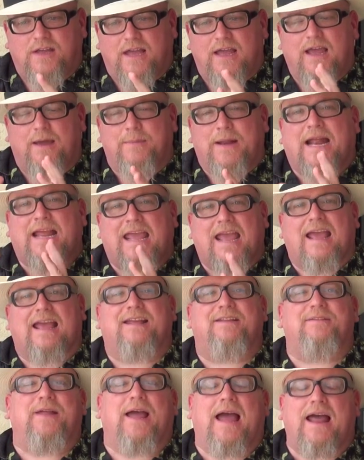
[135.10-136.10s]

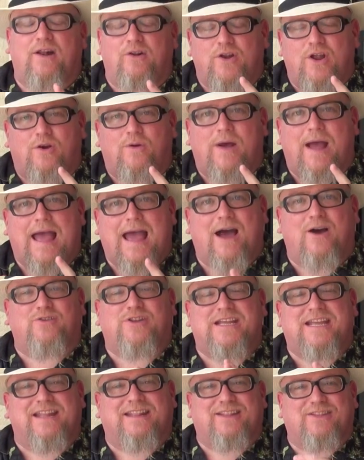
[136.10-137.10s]
I don't know how
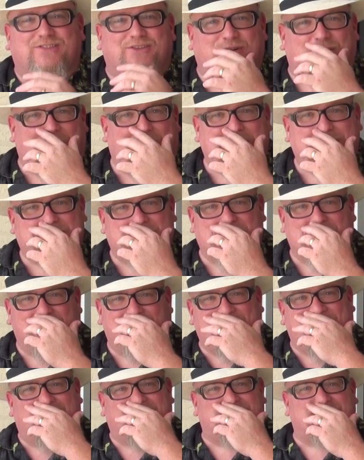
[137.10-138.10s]
to get this across to you
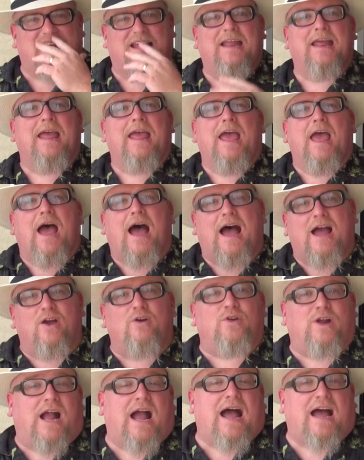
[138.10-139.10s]
without saying, I
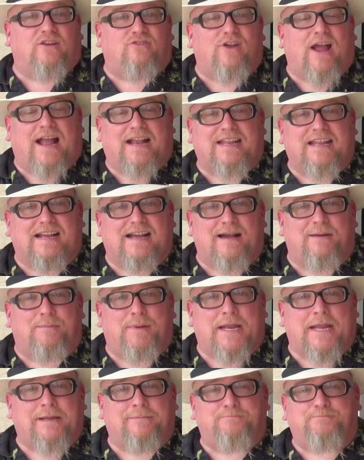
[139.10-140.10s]
own a contracting
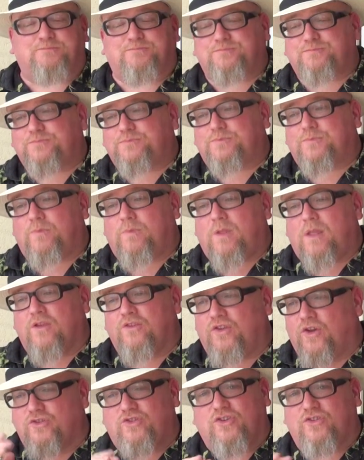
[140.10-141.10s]
company.
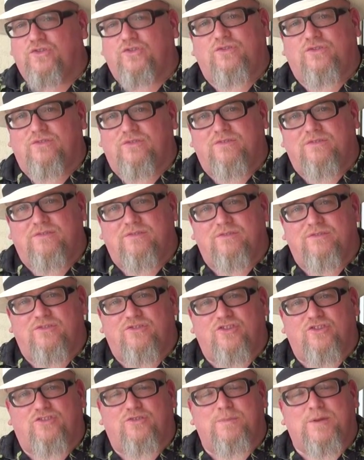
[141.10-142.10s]
So just
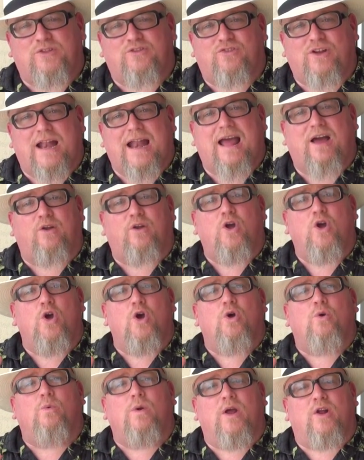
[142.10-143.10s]
to be straight out,
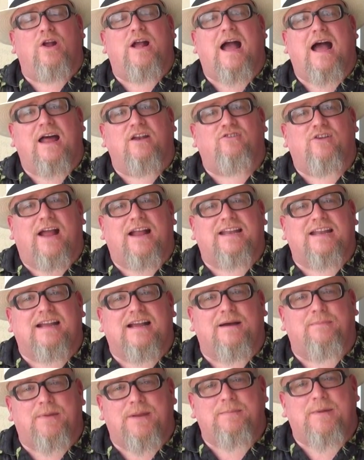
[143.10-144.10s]
we own a contracting
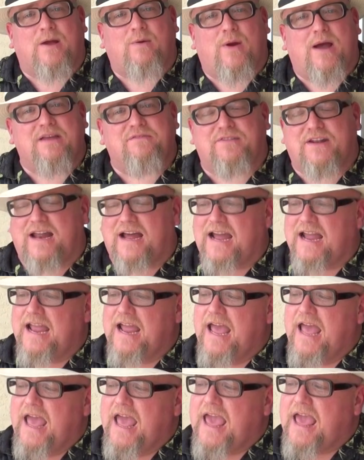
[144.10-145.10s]
company, my wife and I,
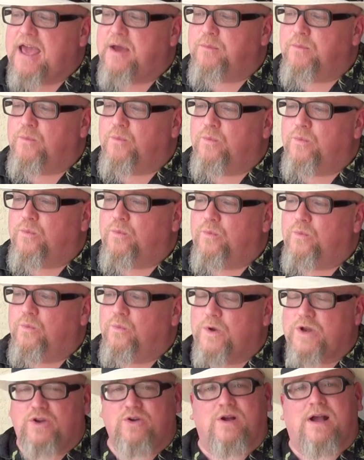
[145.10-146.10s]
and
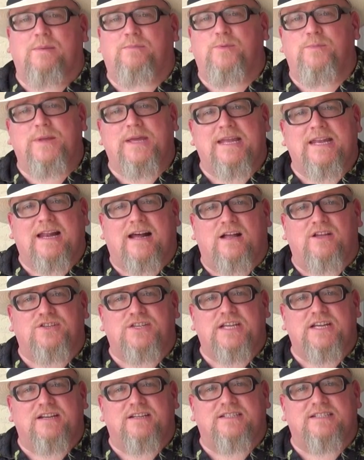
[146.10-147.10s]
we do a couple $1 million
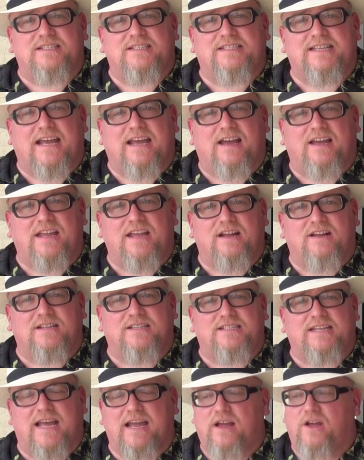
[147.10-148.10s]
a year in
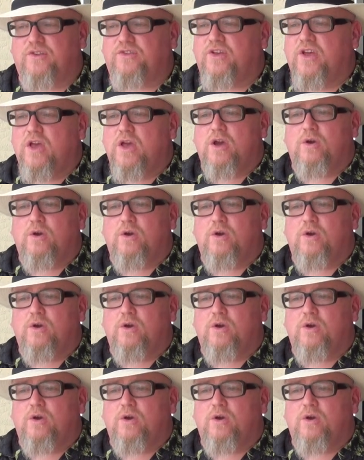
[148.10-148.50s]
sales.